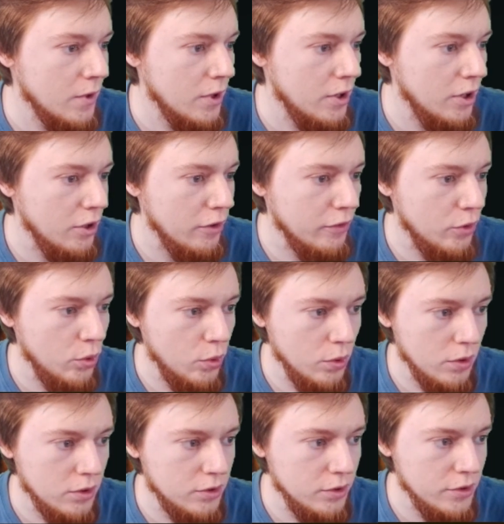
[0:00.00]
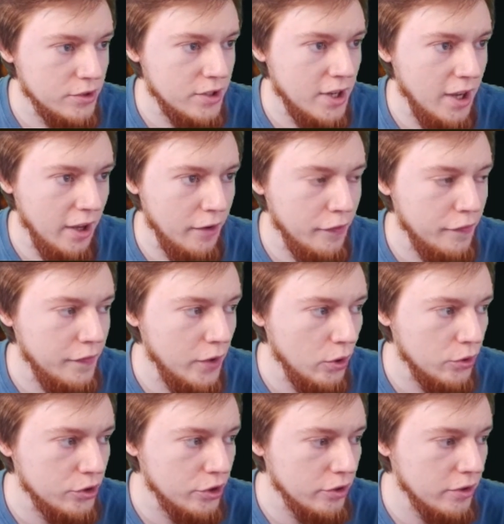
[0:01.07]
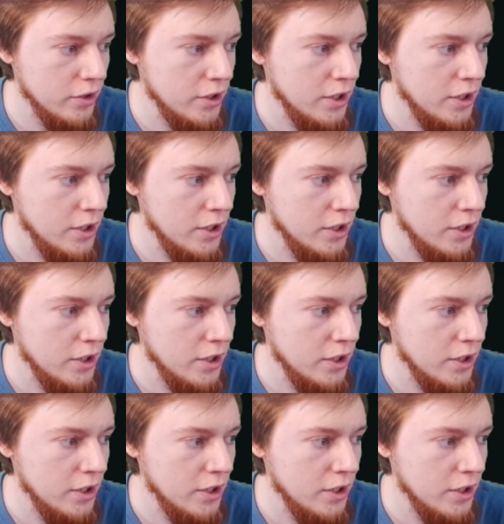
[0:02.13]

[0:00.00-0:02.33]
All of Oracles can filter.